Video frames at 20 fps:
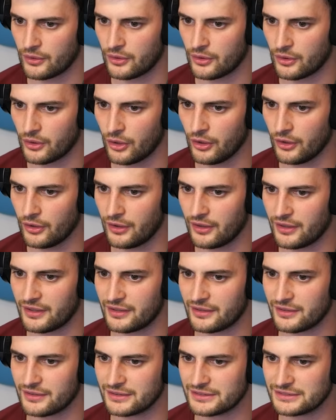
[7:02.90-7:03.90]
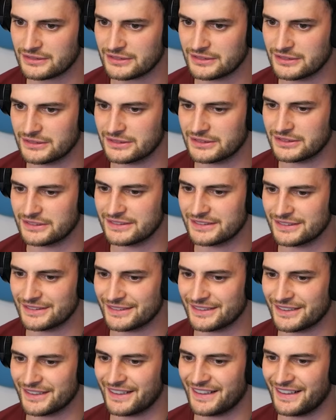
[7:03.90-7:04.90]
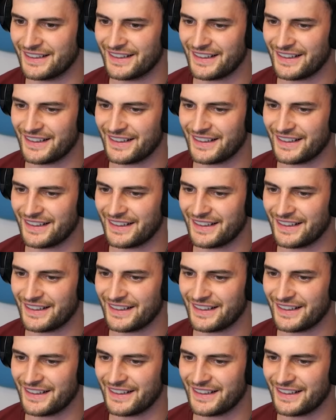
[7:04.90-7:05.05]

Oh. Ooh.